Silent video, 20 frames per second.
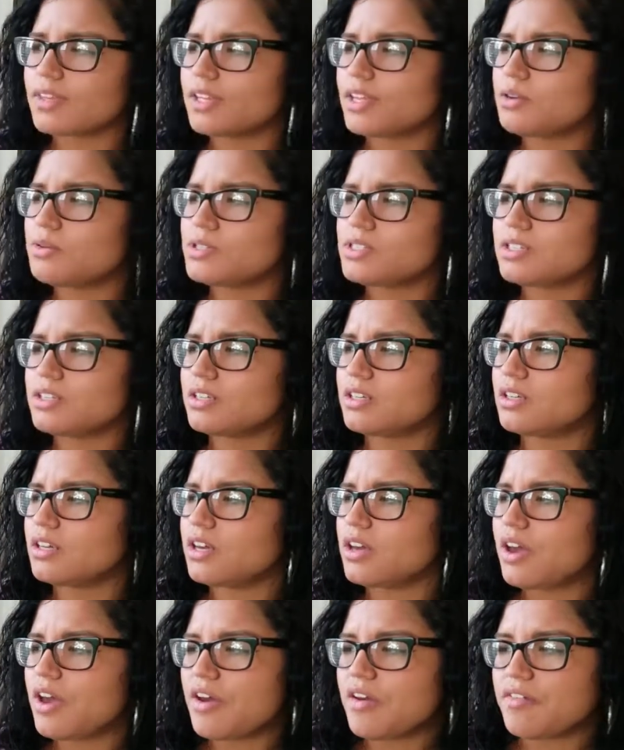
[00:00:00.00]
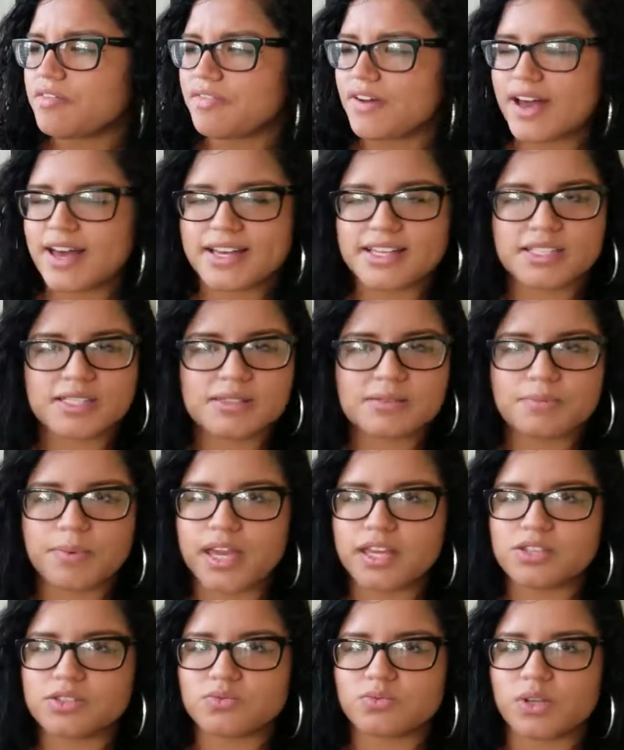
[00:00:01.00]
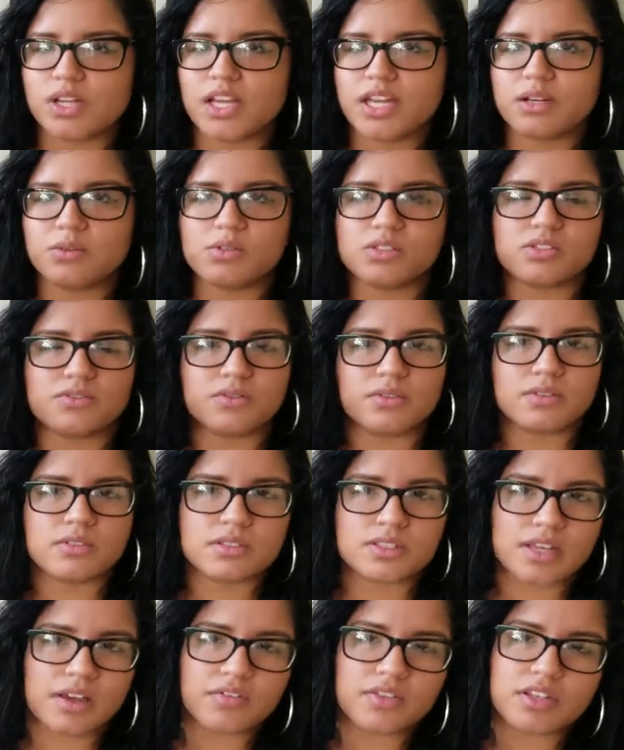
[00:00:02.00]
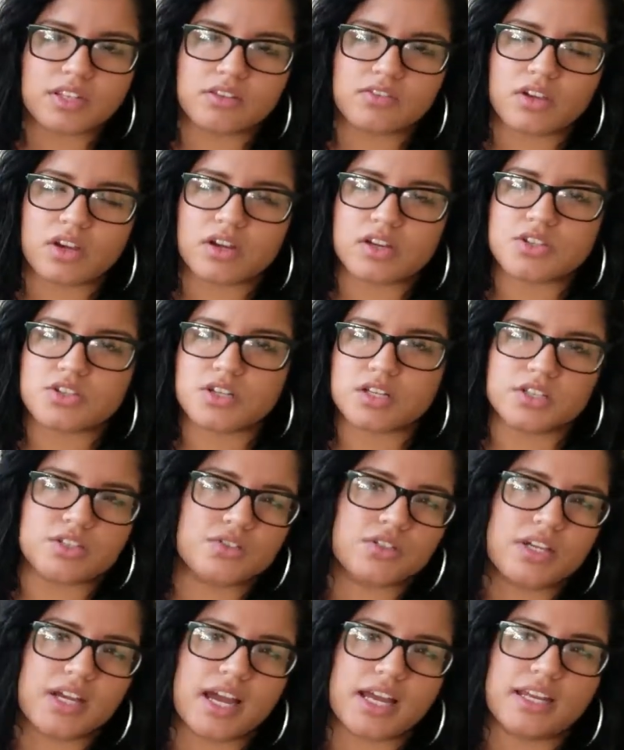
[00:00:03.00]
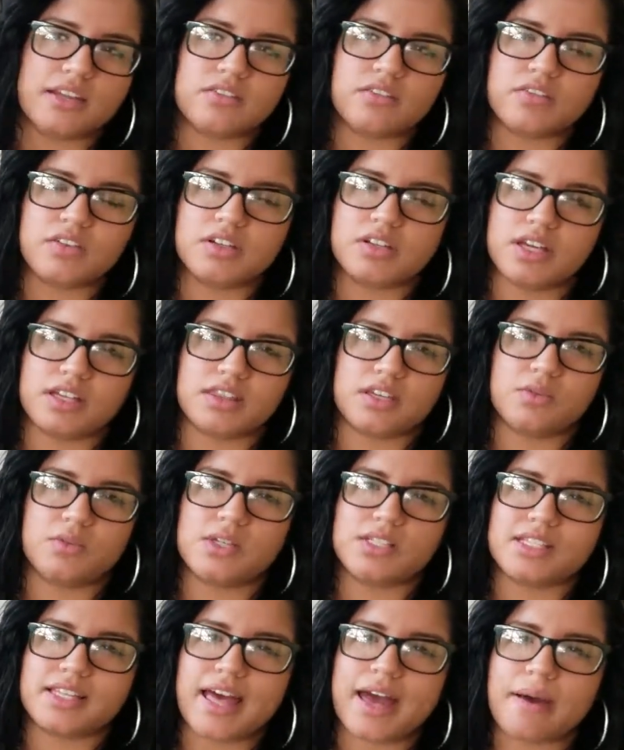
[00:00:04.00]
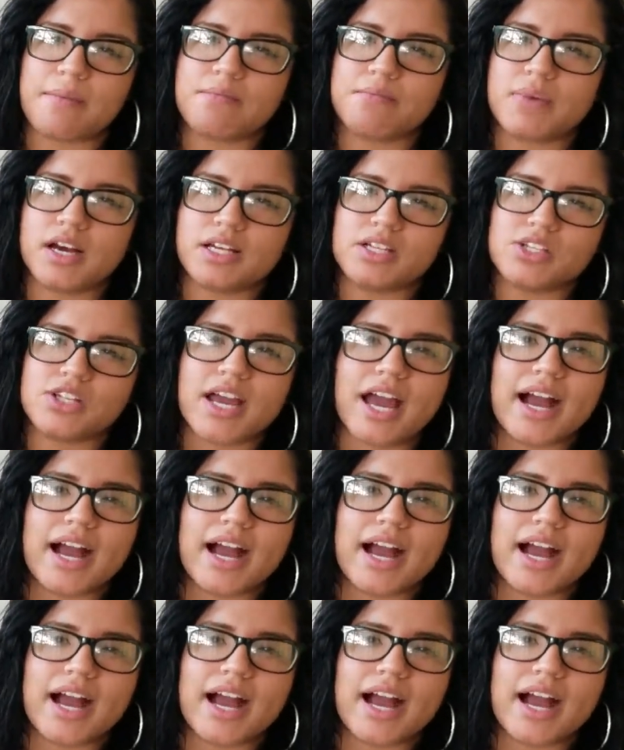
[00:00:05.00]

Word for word: It was a fast-paced read. It was definitely very introductory. I didn't feel like there was that much